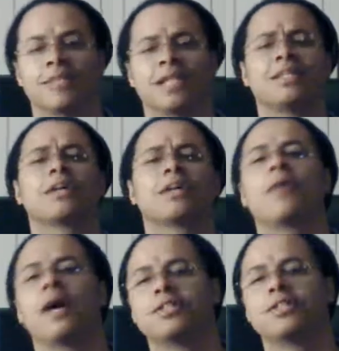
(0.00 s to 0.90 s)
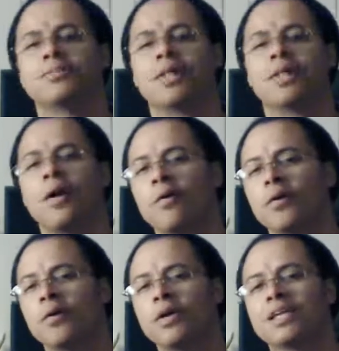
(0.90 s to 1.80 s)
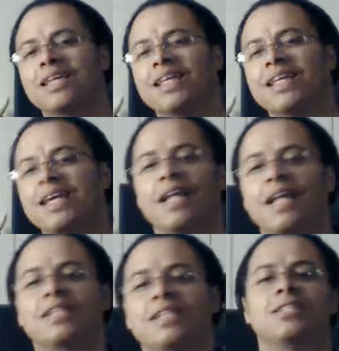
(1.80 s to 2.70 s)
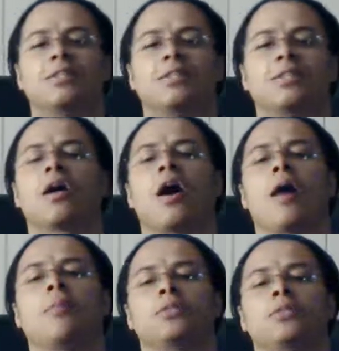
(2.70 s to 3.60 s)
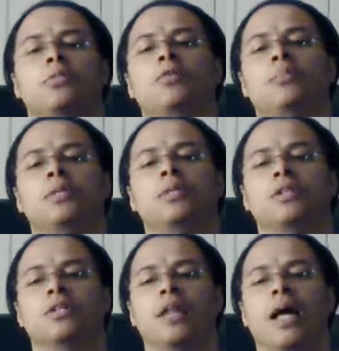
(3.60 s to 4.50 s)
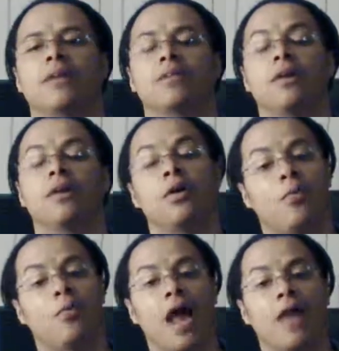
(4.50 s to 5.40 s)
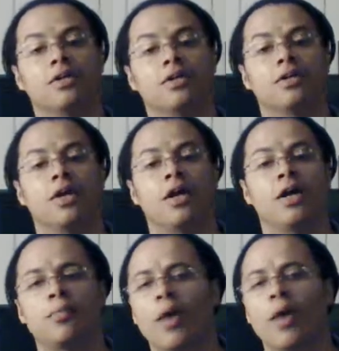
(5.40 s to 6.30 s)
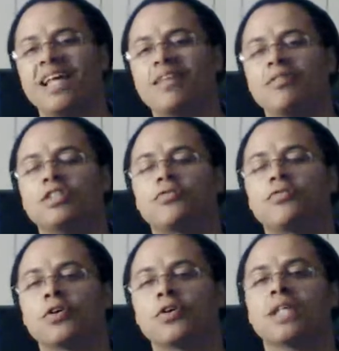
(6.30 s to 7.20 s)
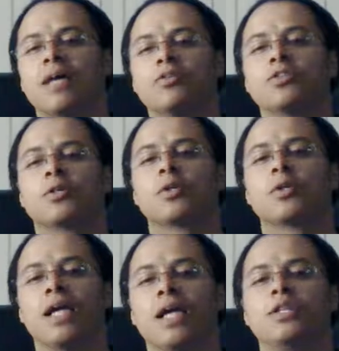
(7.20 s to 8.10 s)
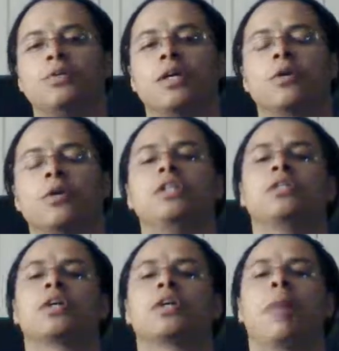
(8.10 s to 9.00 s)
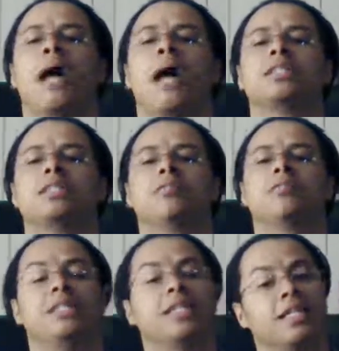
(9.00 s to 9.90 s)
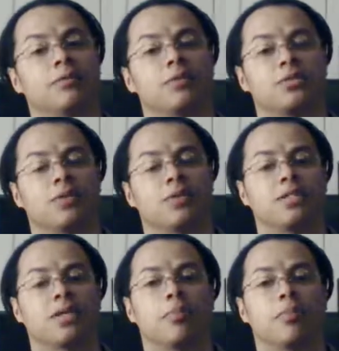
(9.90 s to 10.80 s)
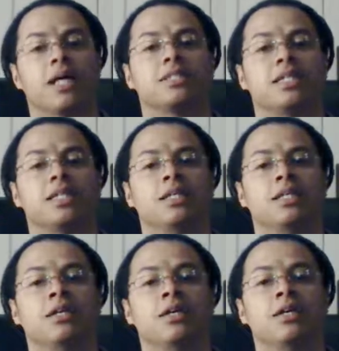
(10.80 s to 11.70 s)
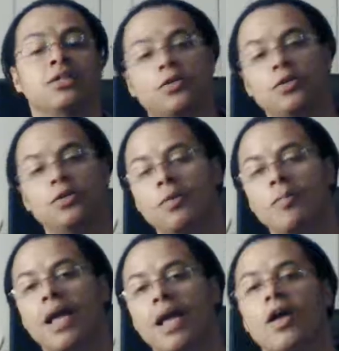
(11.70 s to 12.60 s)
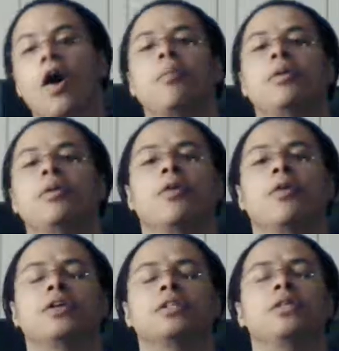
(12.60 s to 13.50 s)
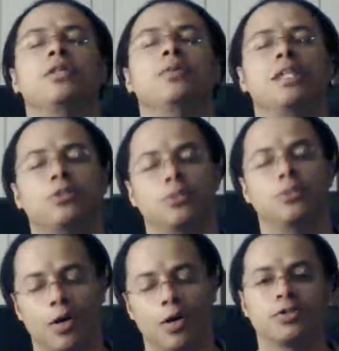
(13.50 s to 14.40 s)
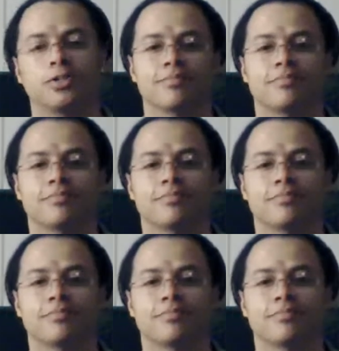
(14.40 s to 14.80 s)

It's not a crutch. We don't want you to lean on the system to accomplish improvements in your life. Rather, the Braineve's first levels are created to increase your capacity for dealing with stress and complexity so you can remain calm and focused when you need to most.